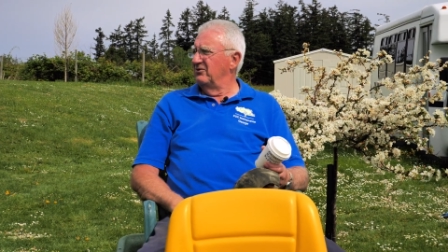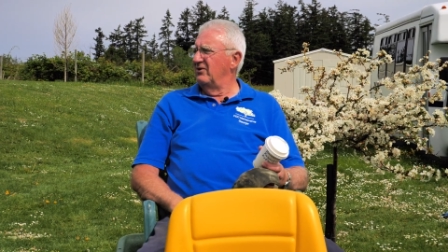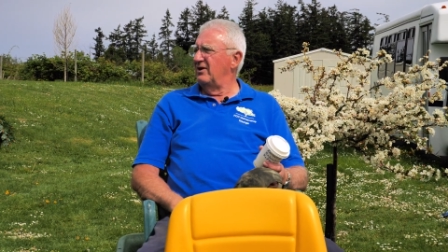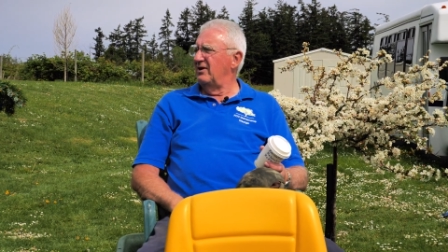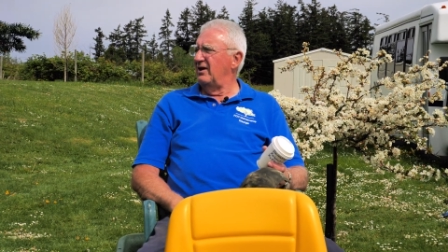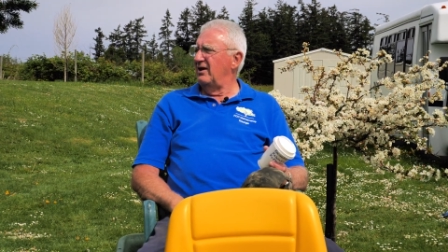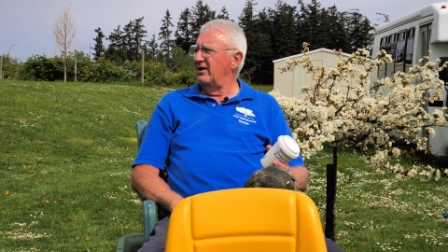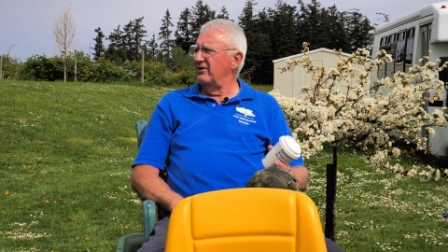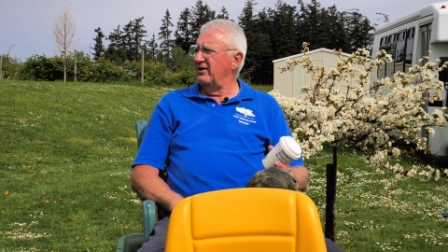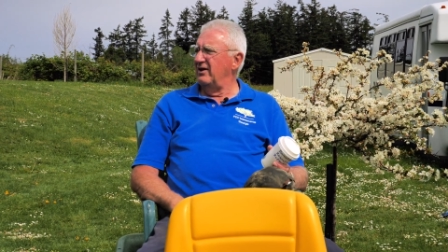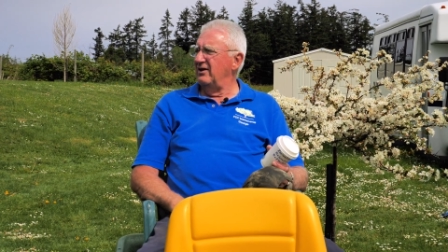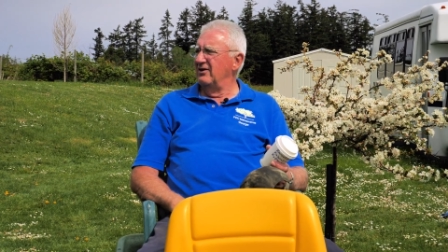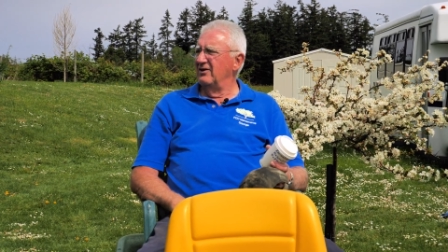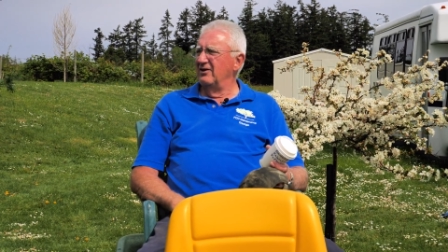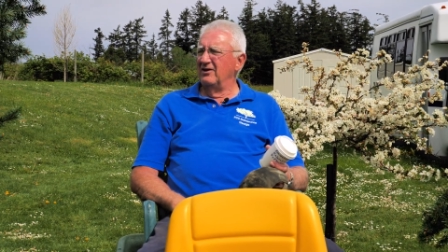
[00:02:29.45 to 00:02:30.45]
Where are
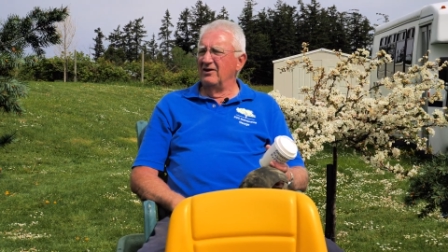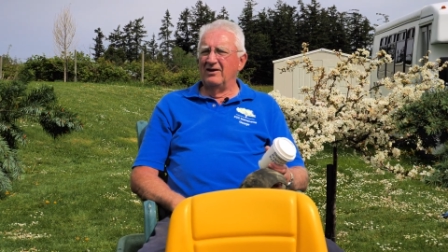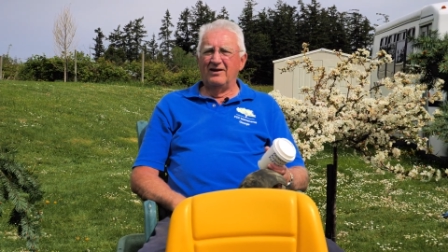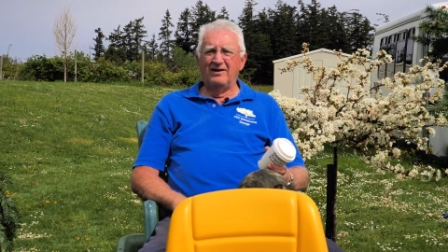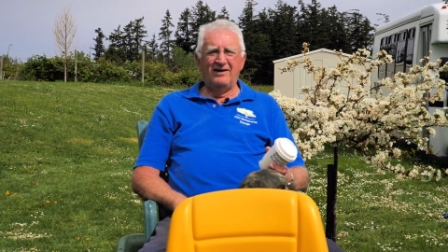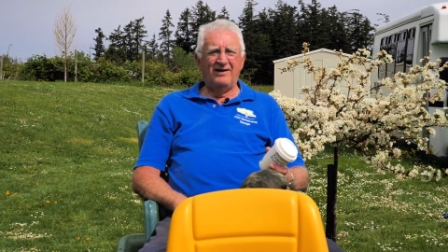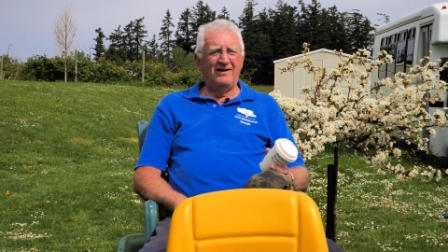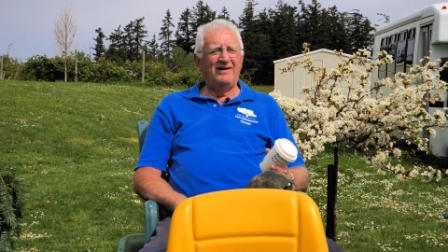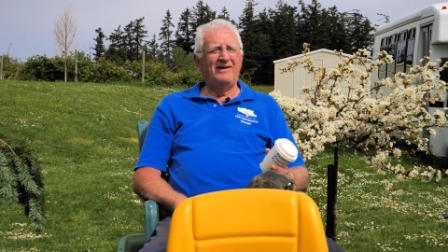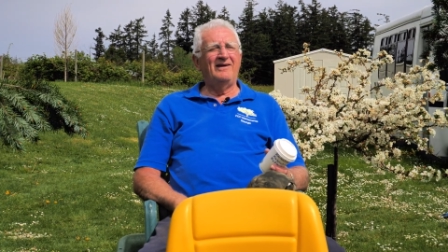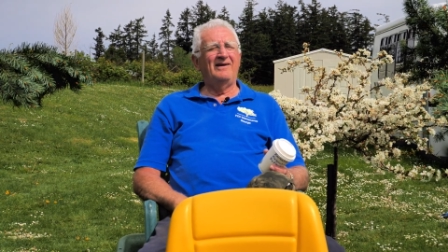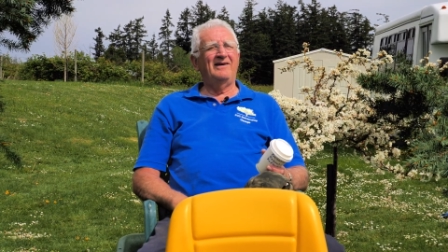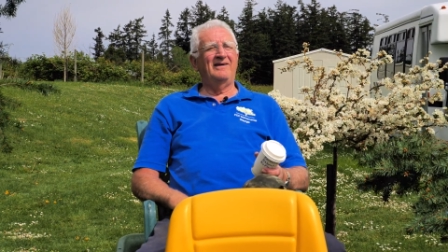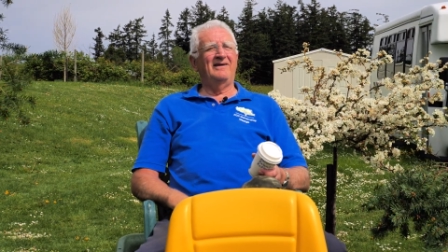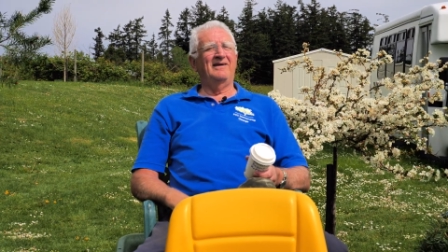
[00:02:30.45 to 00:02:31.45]
they?
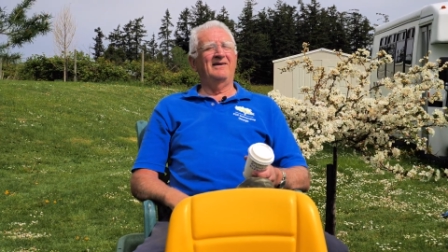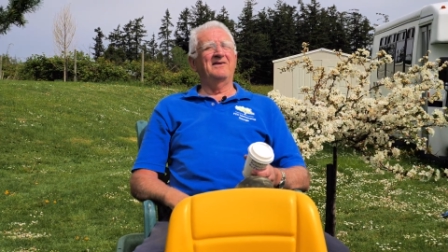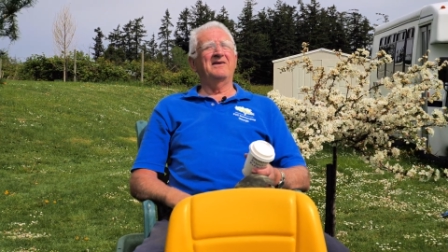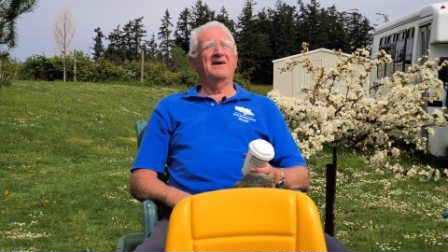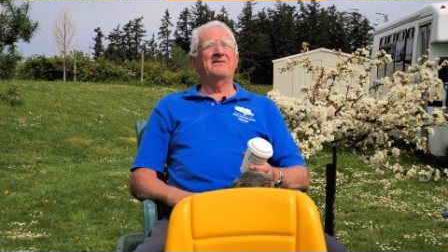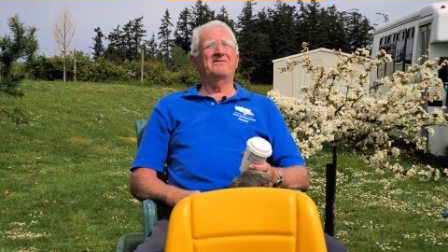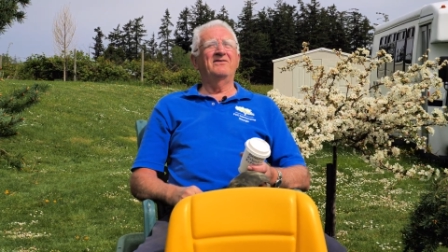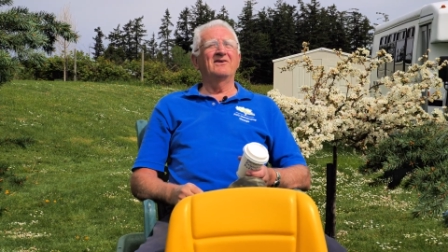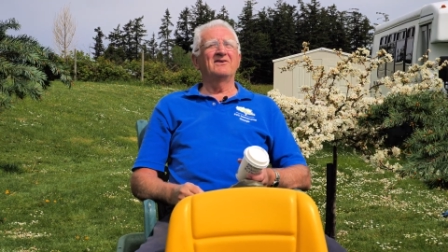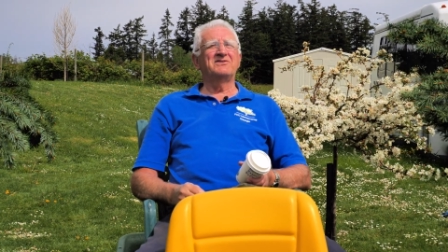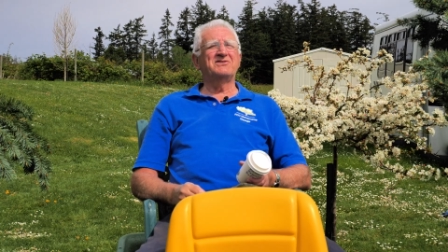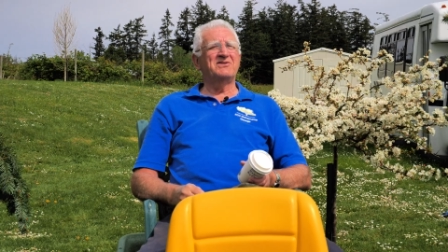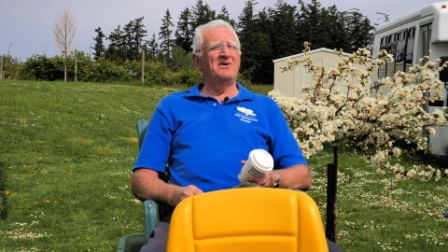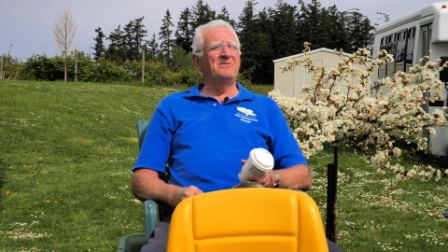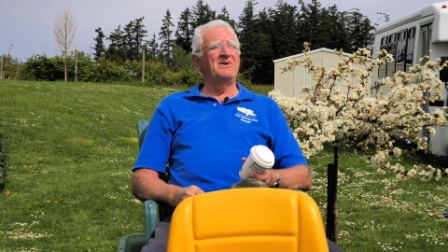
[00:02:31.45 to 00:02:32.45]
Ah, oh, that
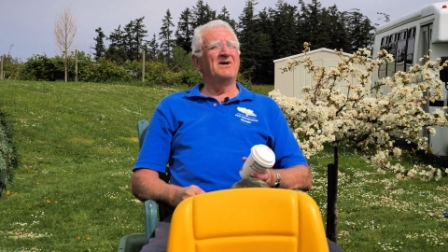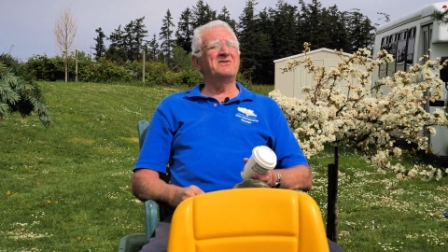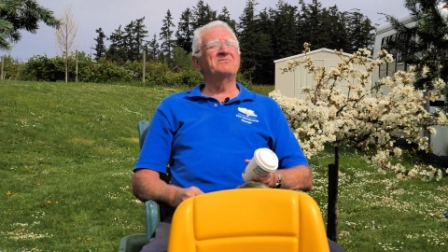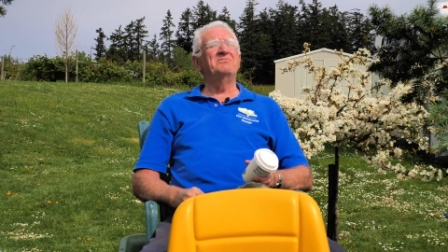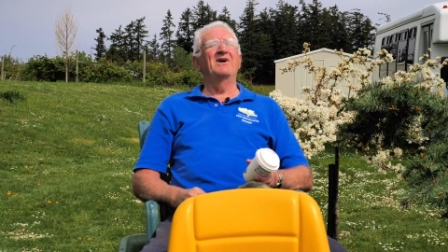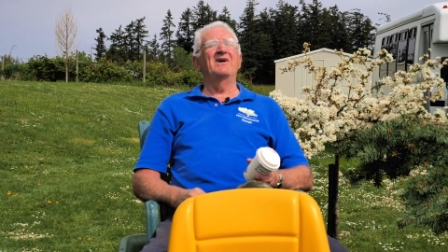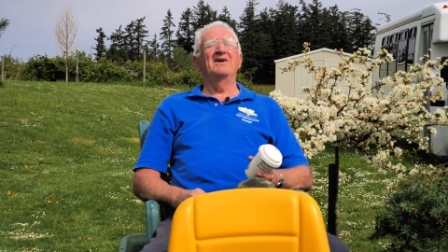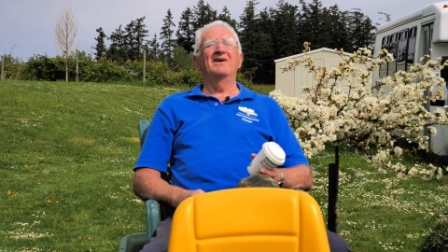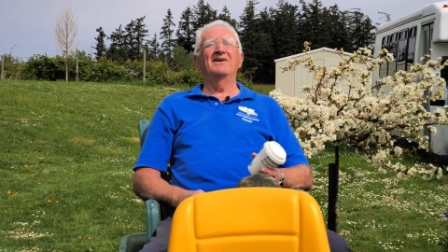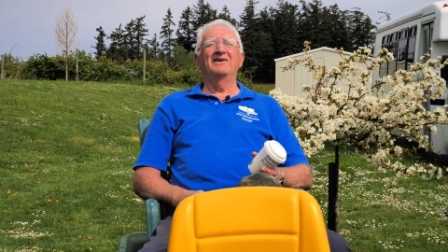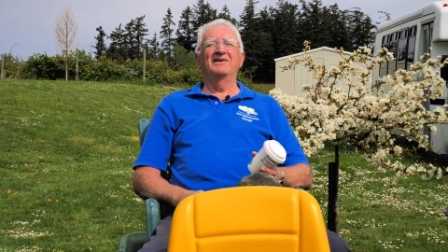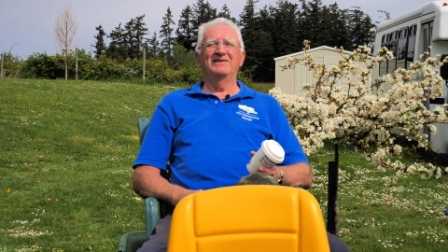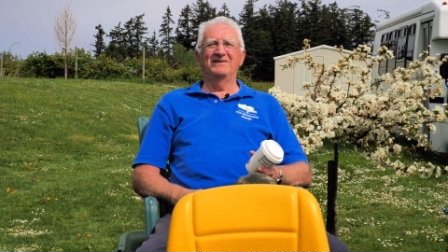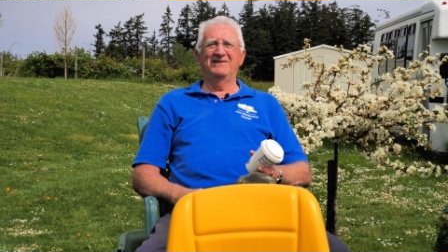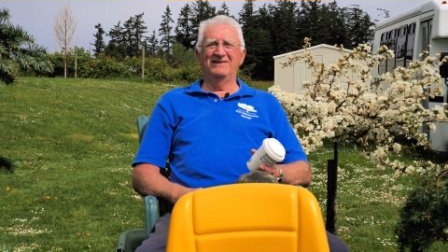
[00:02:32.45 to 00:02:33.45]
feels so much better.